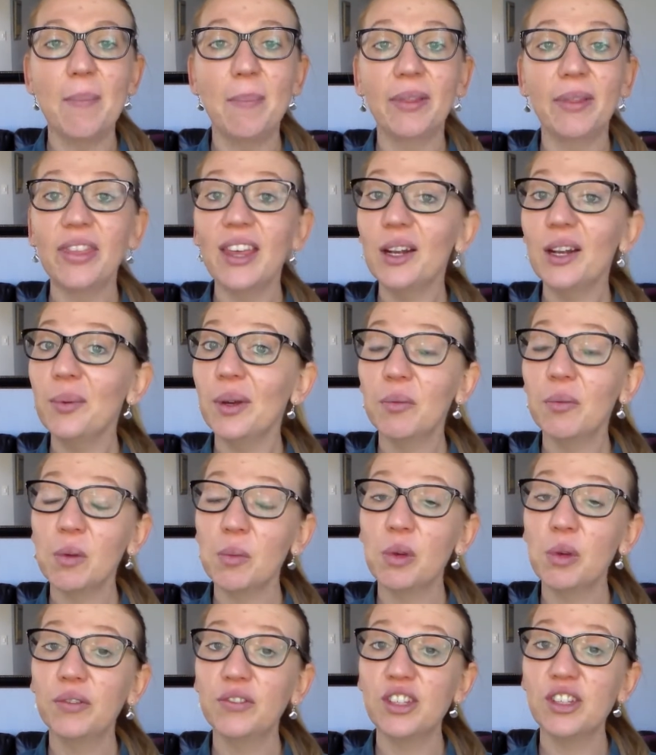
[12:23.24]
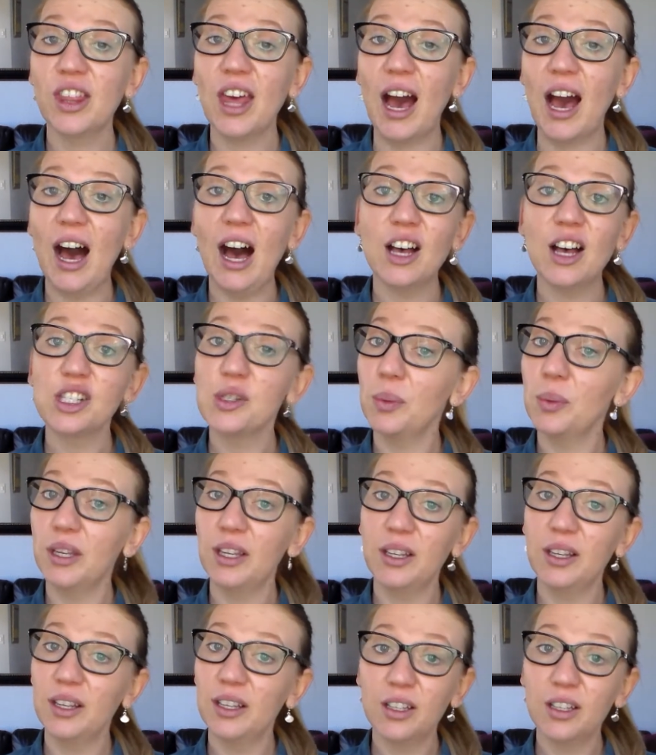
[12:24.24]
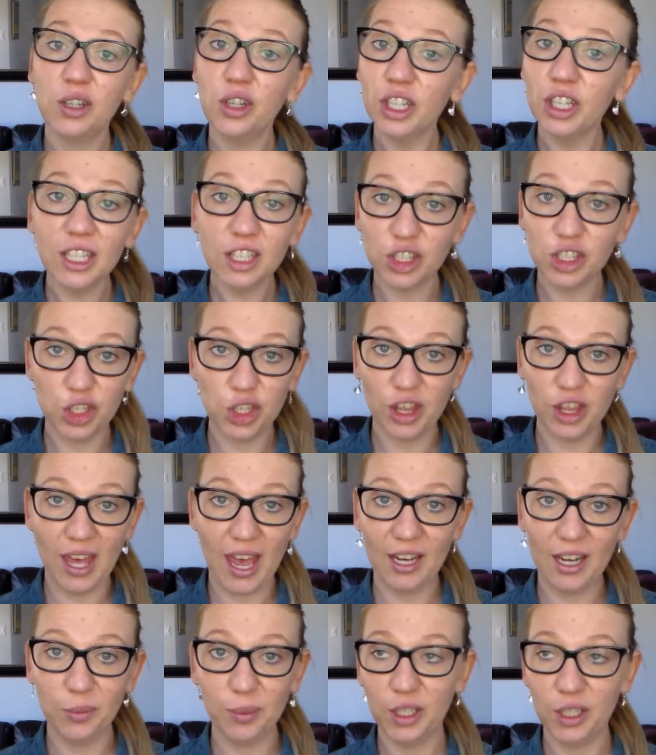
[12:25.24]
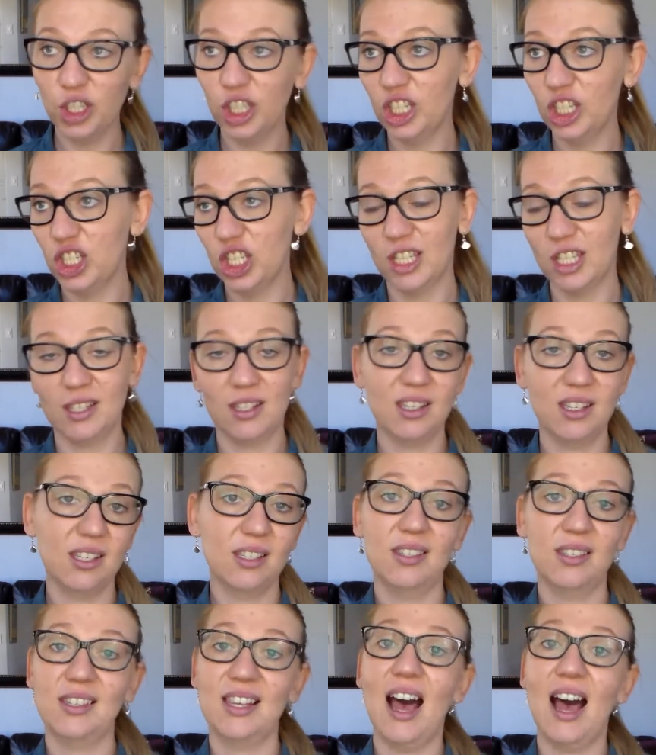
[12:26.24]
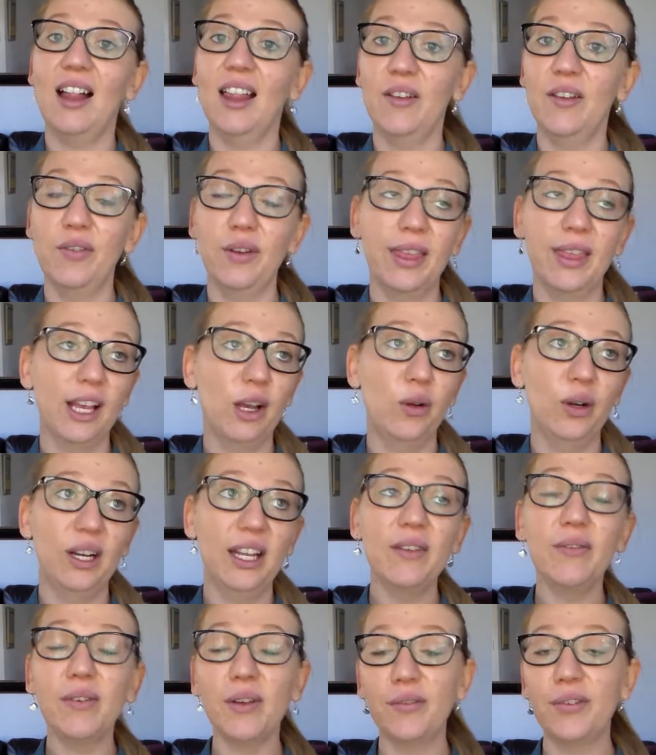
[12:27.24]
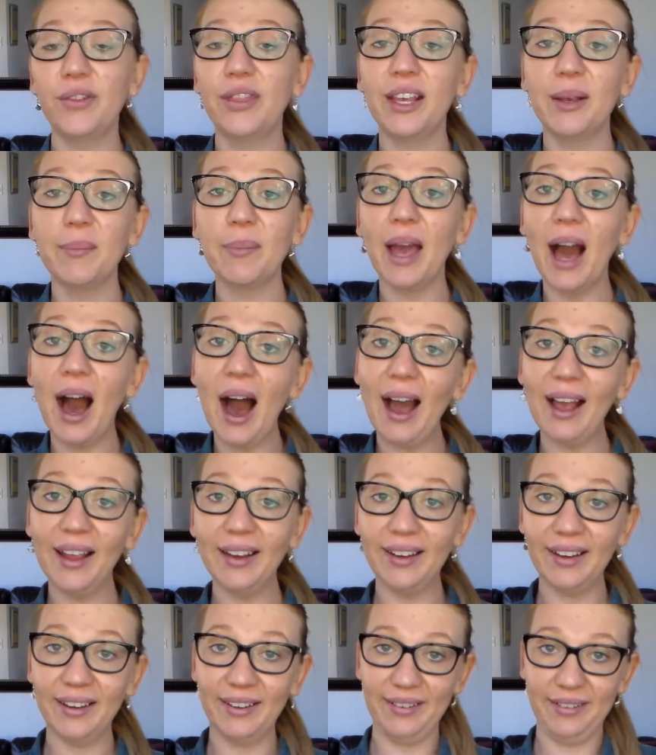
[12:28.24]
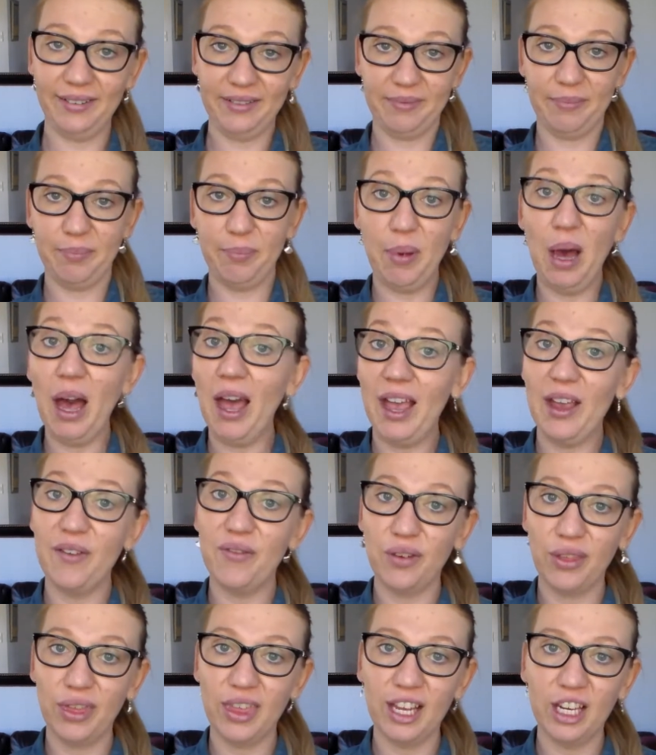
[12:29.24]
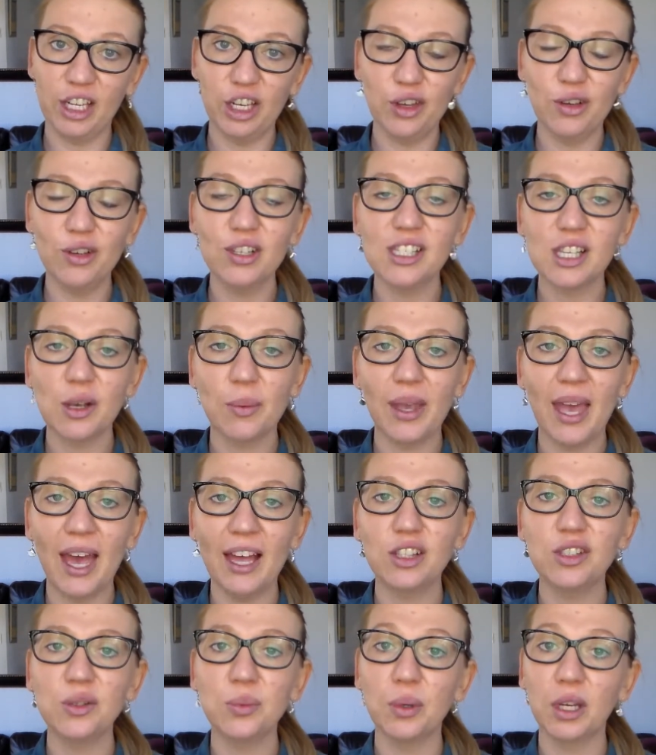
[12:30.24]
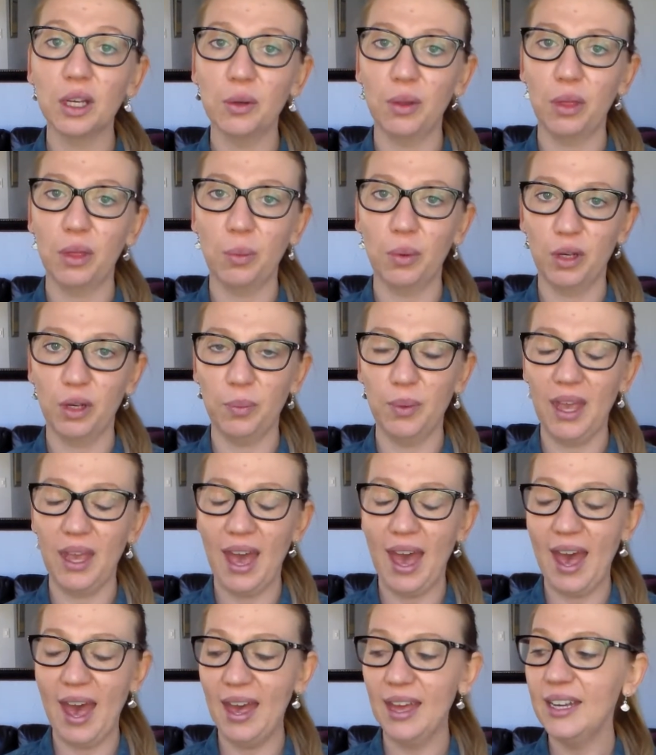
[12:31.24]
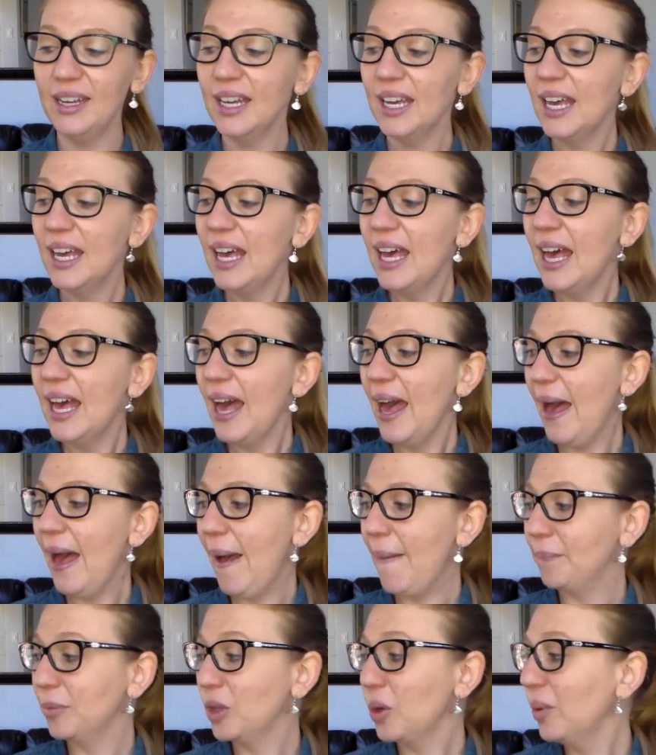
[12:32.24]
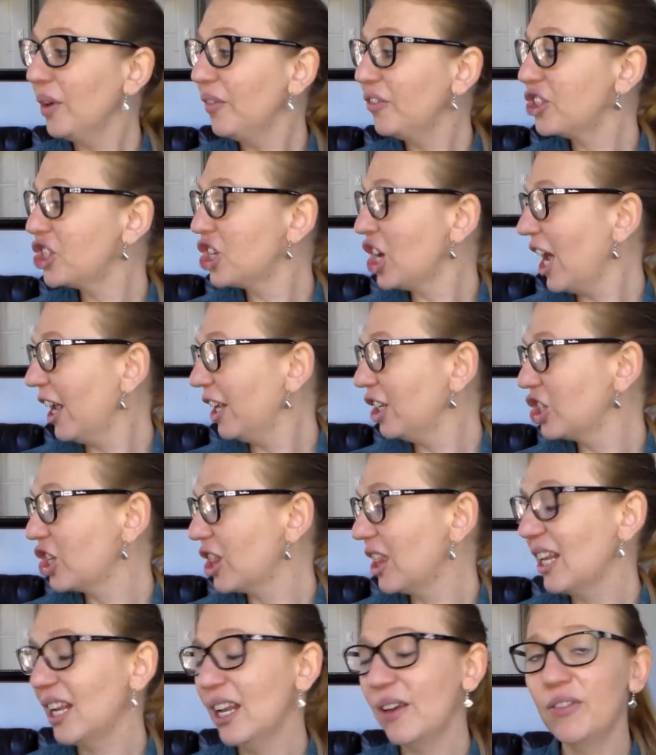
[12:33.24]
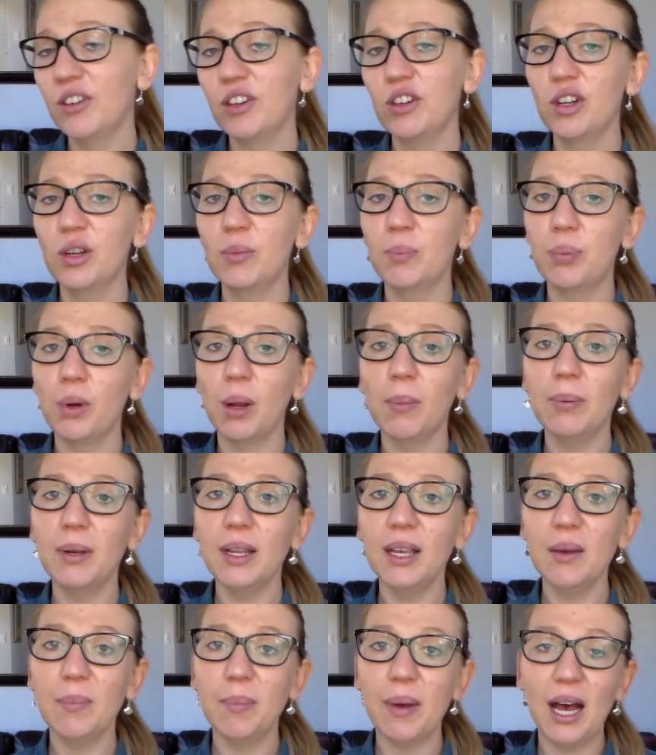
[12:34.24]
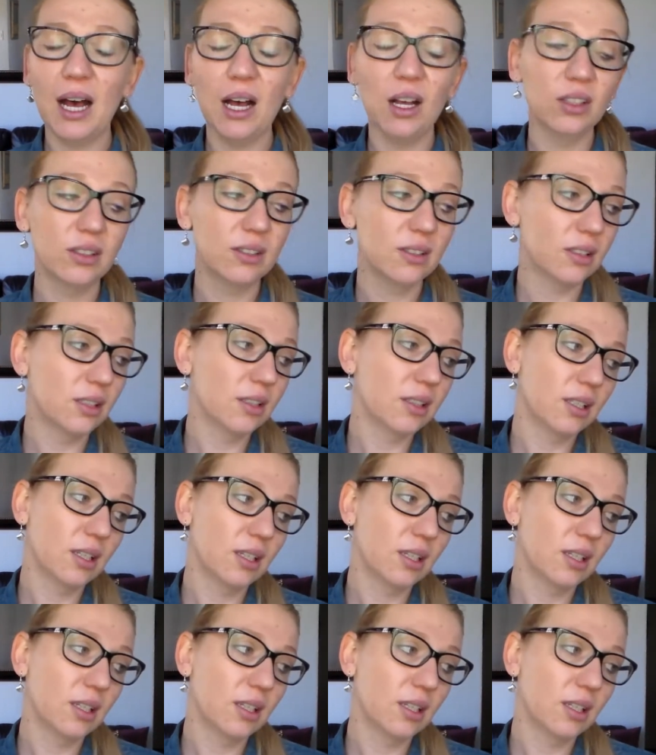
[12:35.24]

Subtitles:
But then when we moved to the house, we couldn't do that. We couldn't just sell everything or leave everything behind and buy everything new, so we had to work with what we had. We've changed the living room probably about,